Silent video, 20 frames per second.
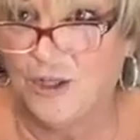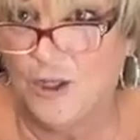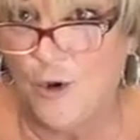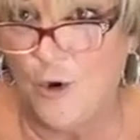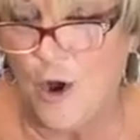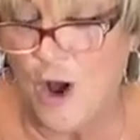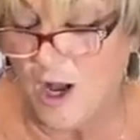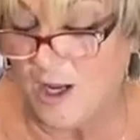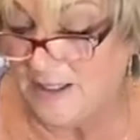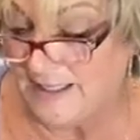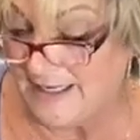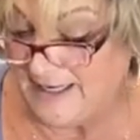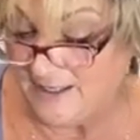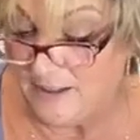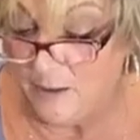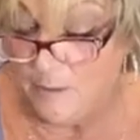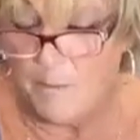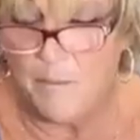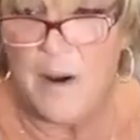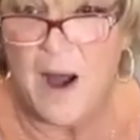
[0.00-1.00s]
the long
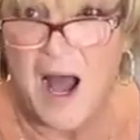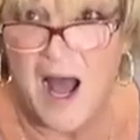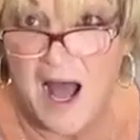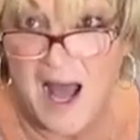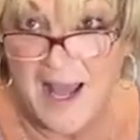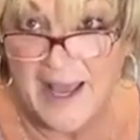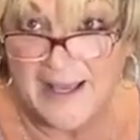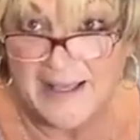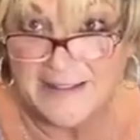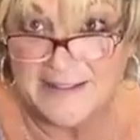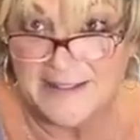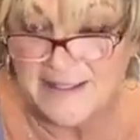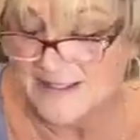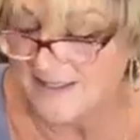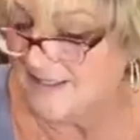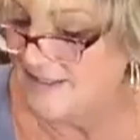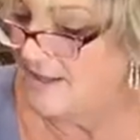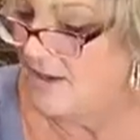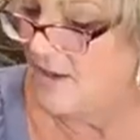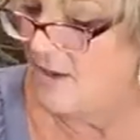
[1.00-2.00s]
needle
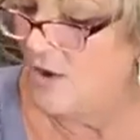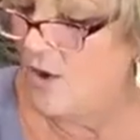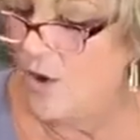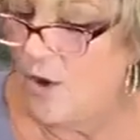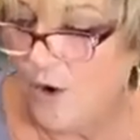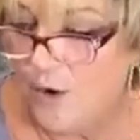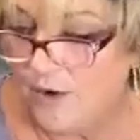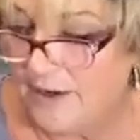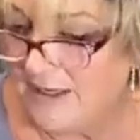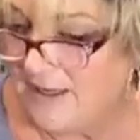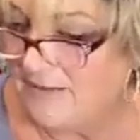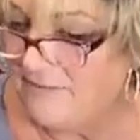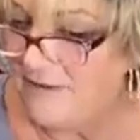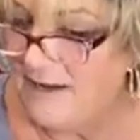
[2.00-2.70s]
pines, or